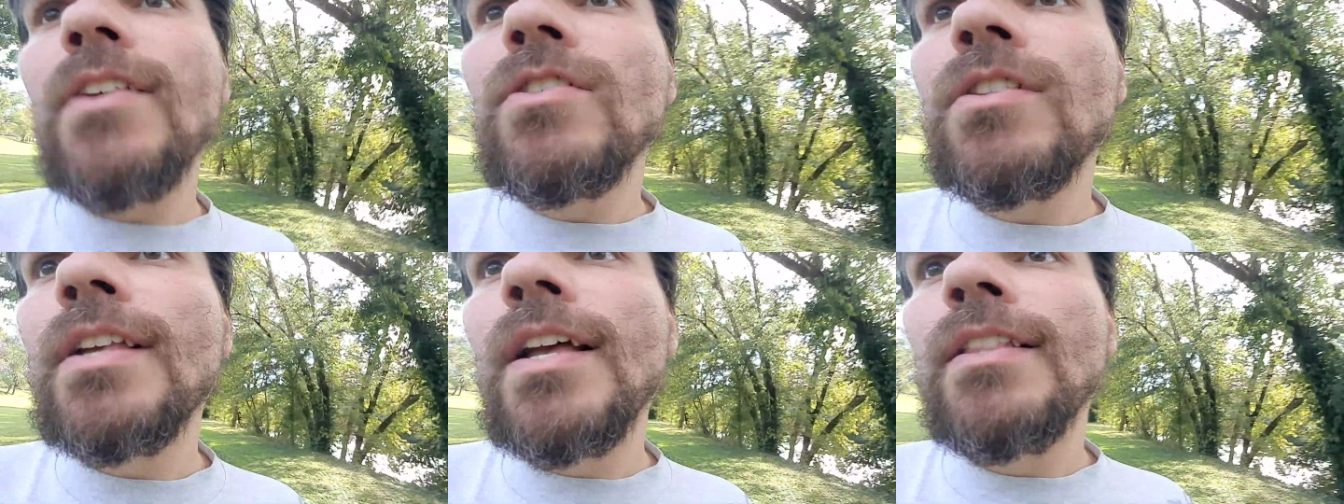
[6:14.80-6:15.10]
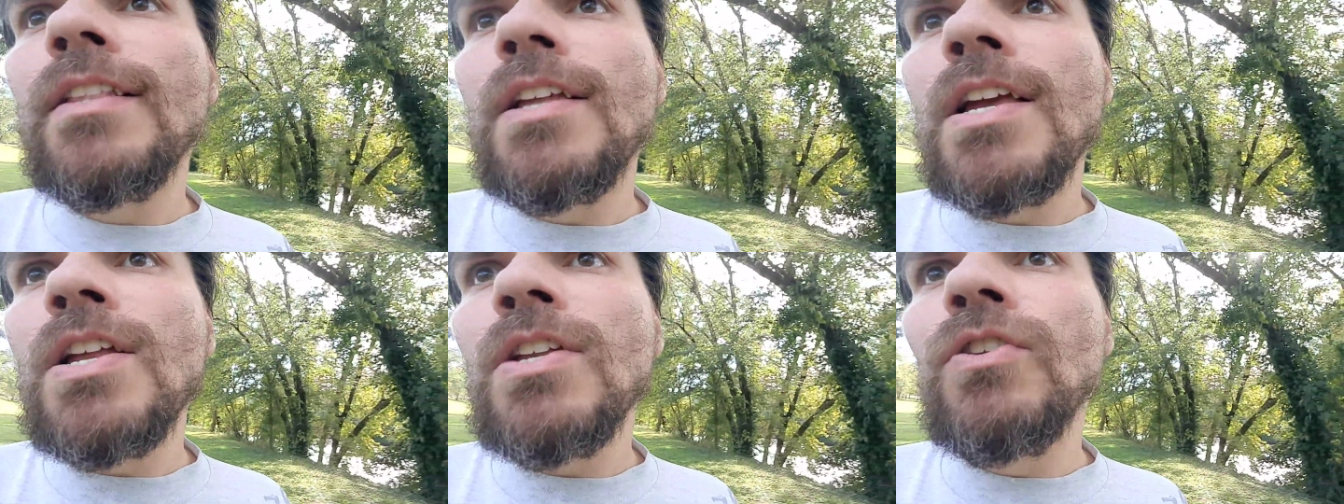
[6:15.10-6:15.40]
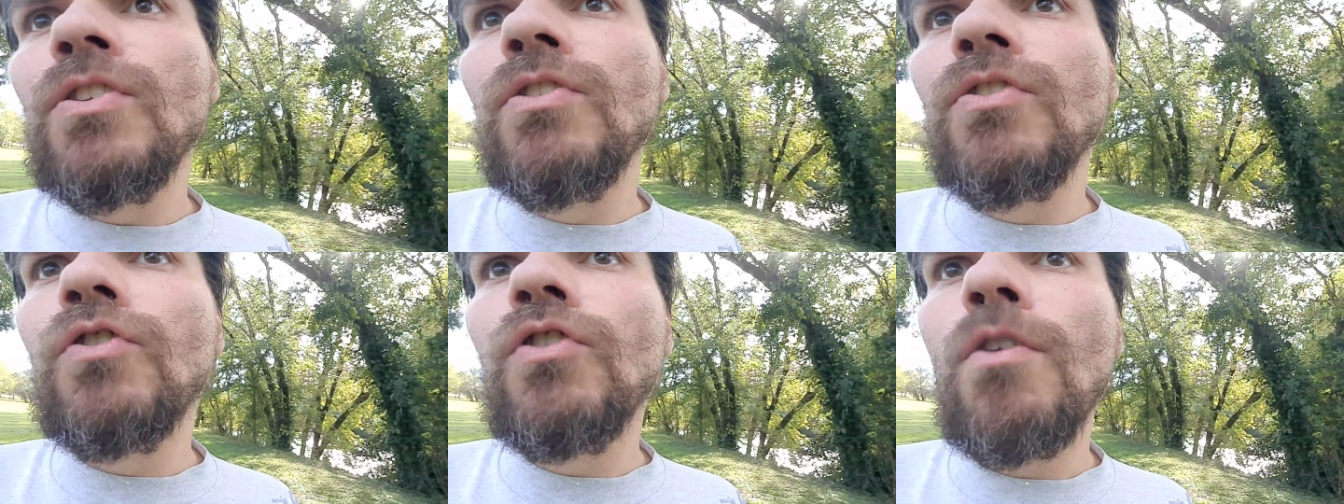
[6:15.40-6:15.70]
think the
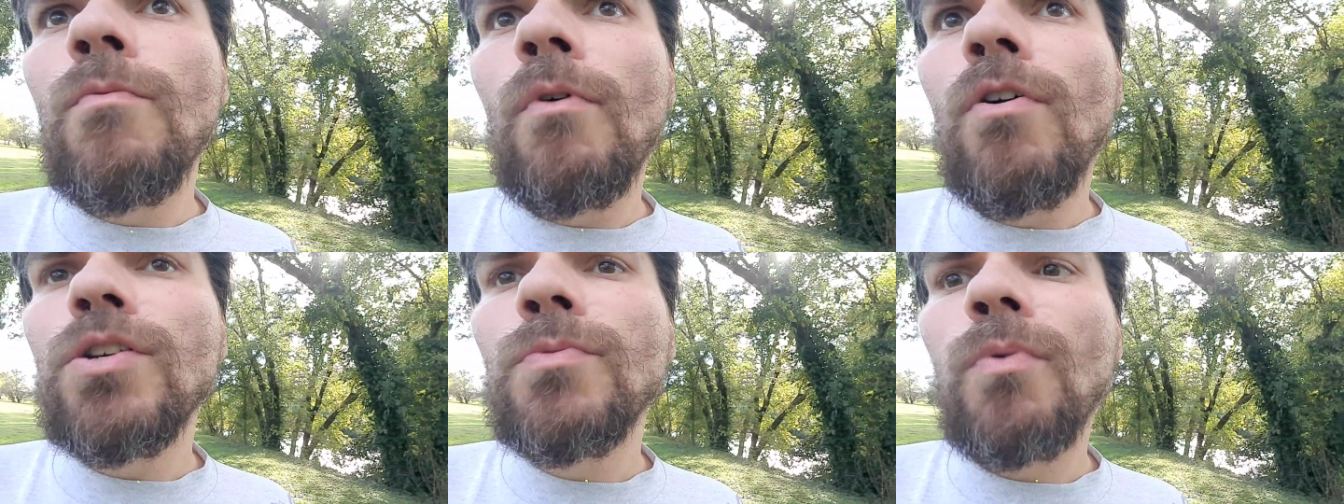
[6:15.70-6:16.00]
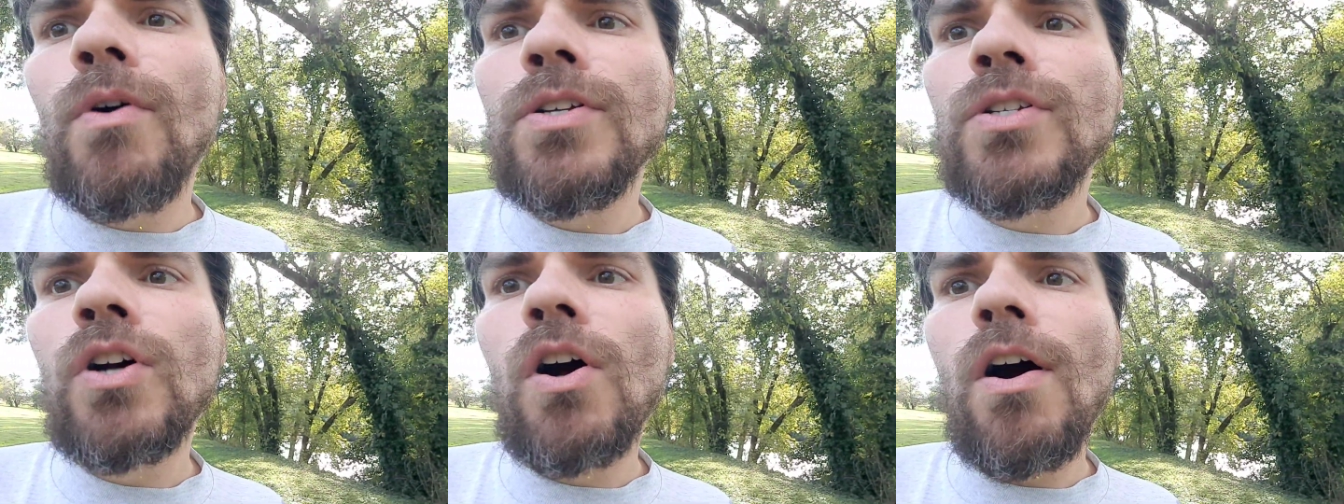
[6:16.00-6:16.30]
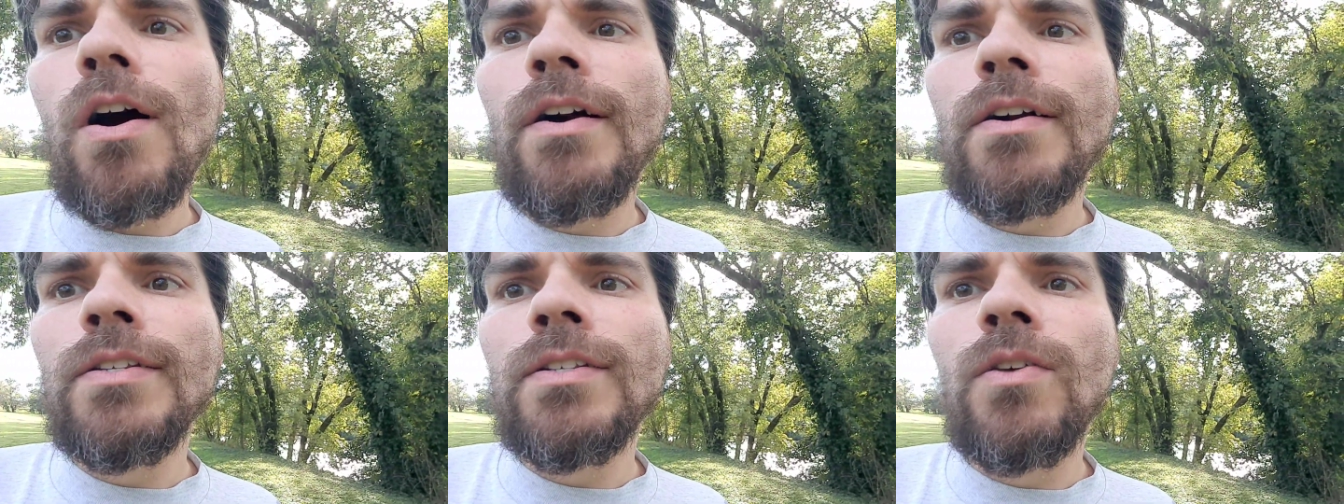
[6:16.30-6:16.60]
Junior Motorsports
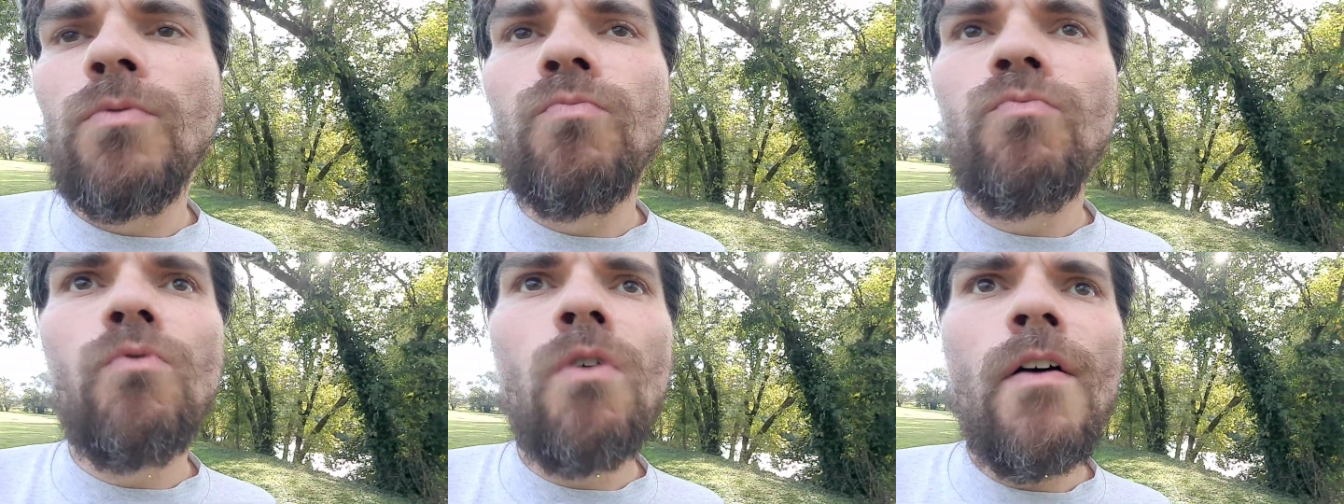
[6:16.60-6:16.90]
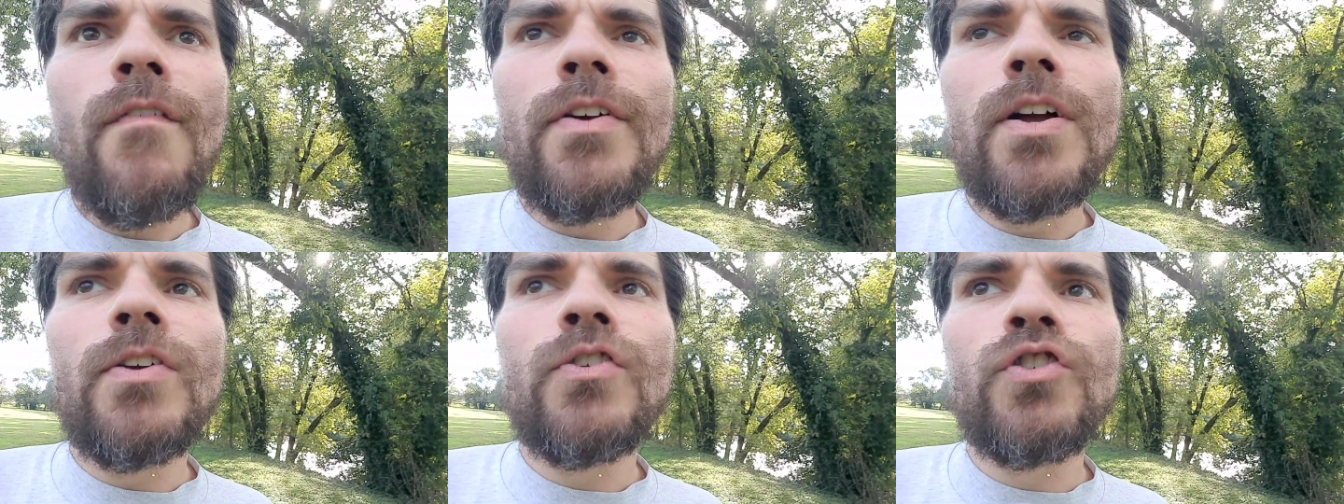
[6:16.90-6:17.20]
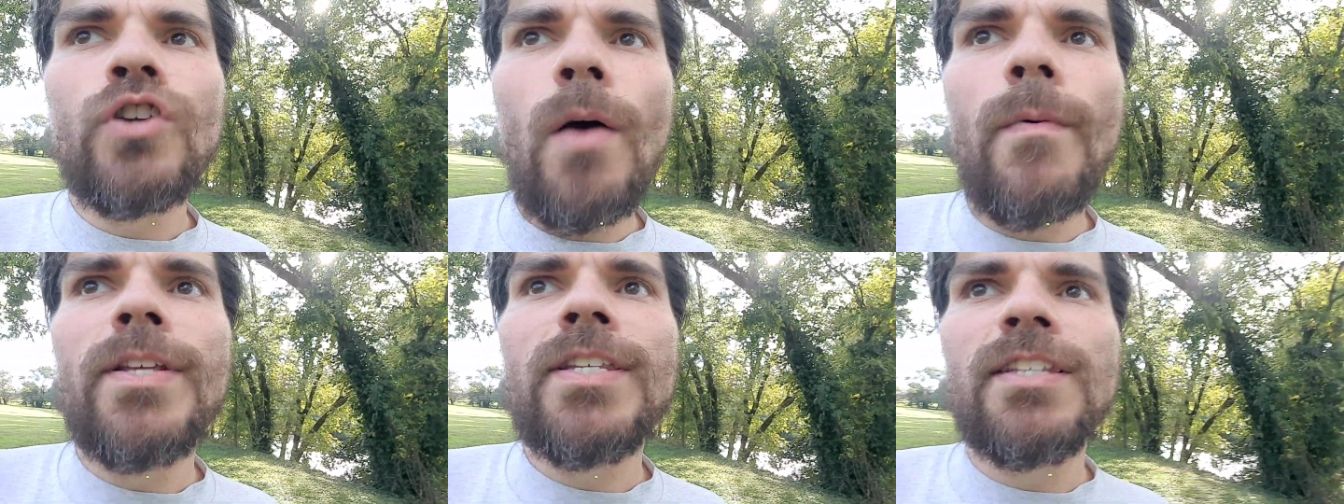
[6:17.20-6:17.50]
cars will have a good
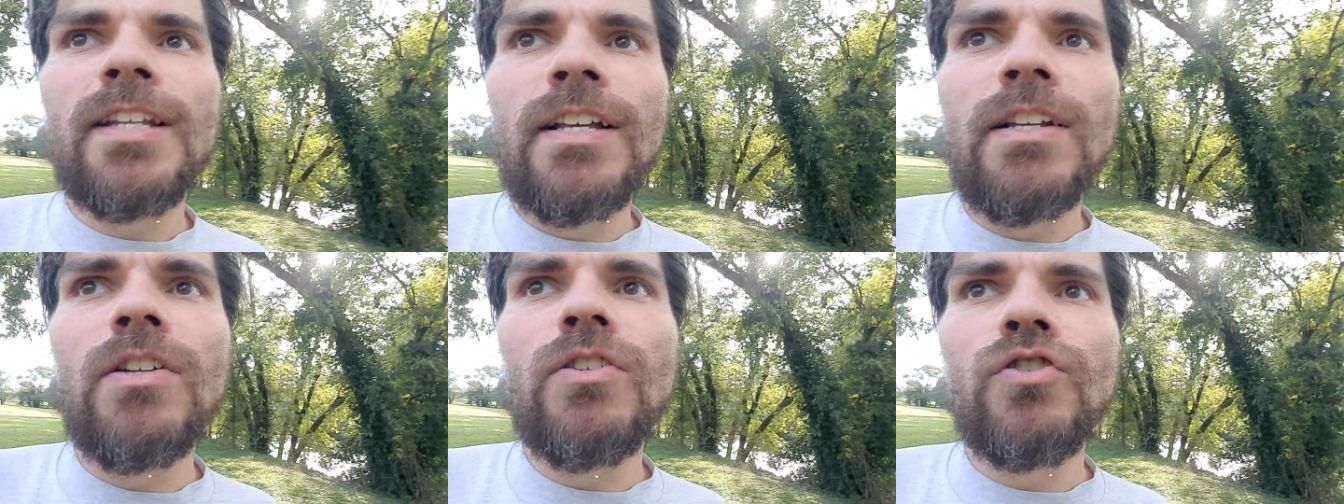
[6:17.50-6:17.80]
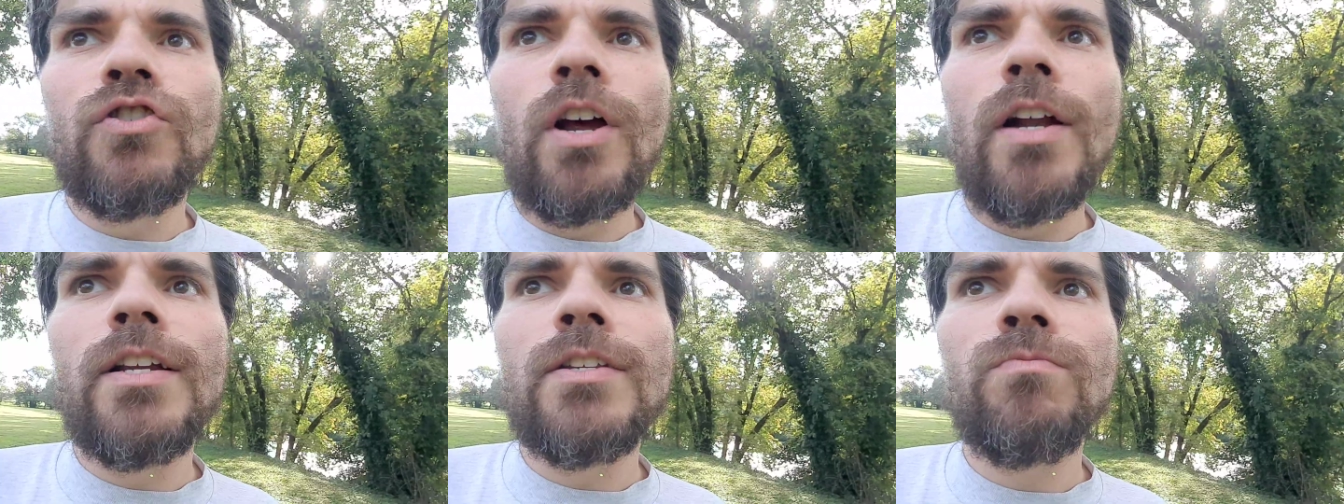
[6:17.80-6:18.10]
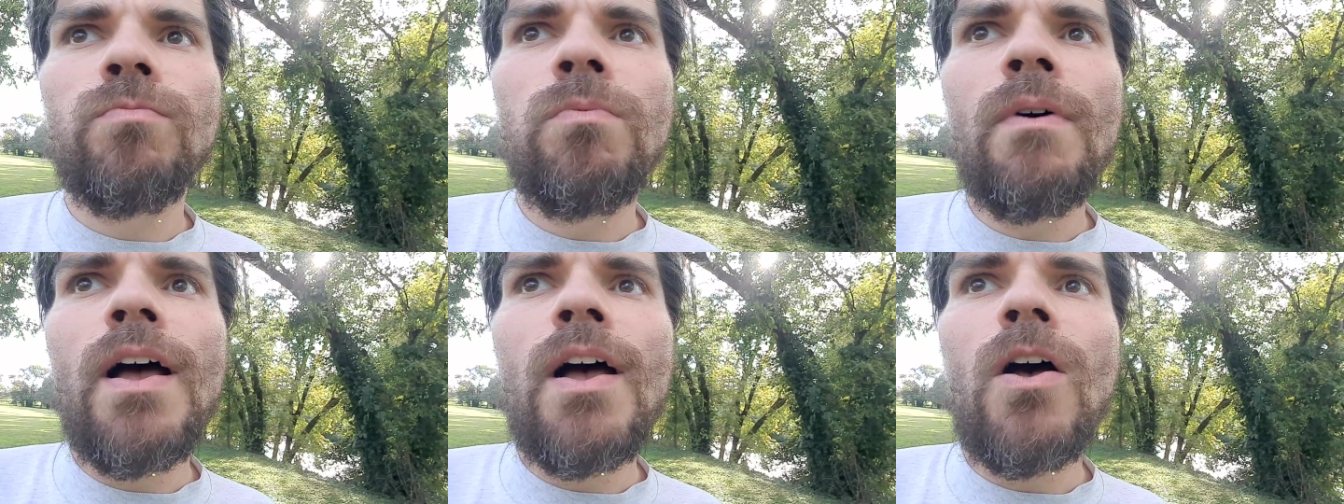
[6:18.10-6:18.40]
shot
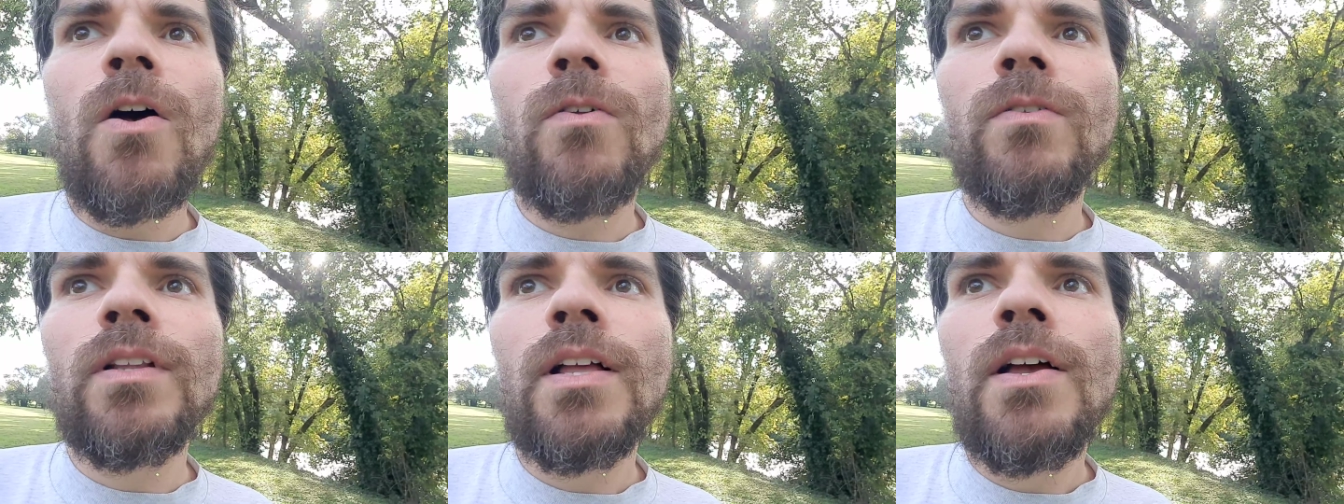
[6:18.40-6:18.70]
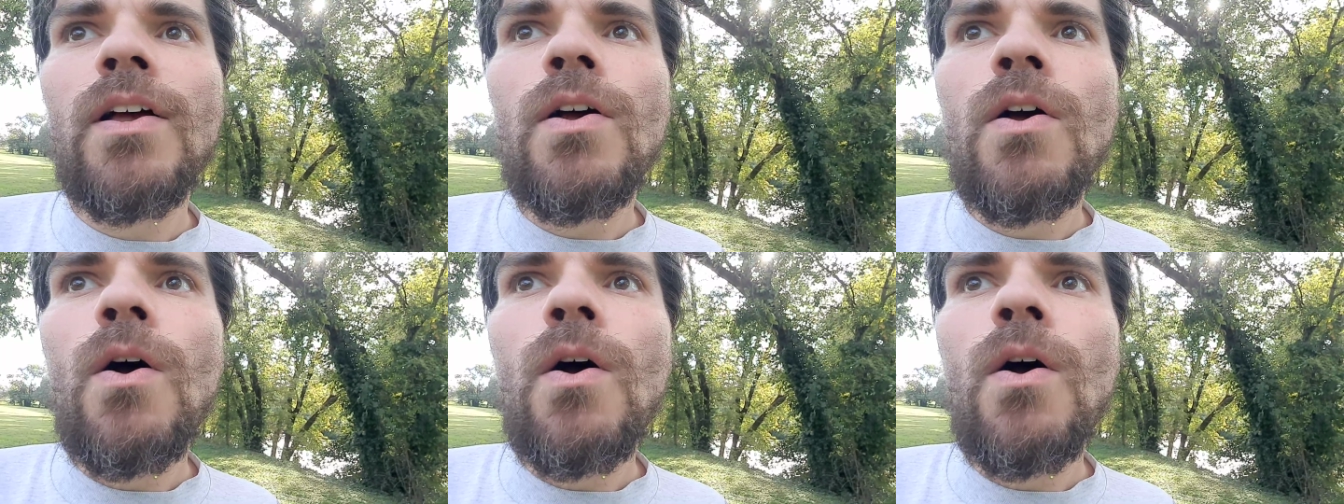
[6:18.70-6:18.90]
as well,